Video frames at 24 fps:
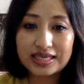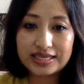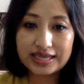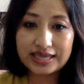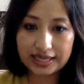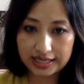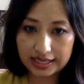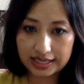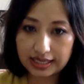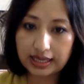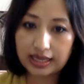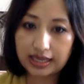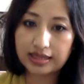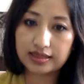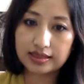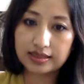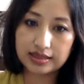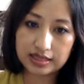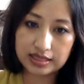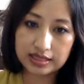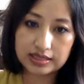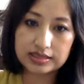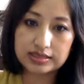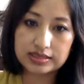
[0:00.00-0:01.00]
taking
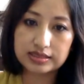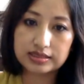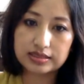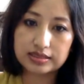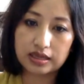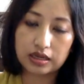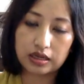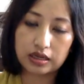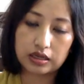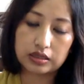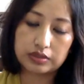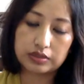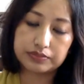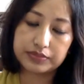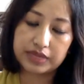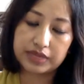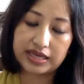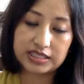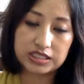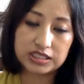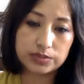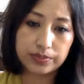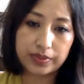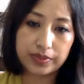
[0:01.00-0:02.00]
in this
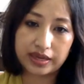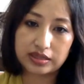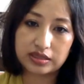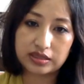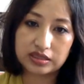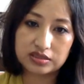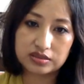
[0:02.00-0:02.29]
aspect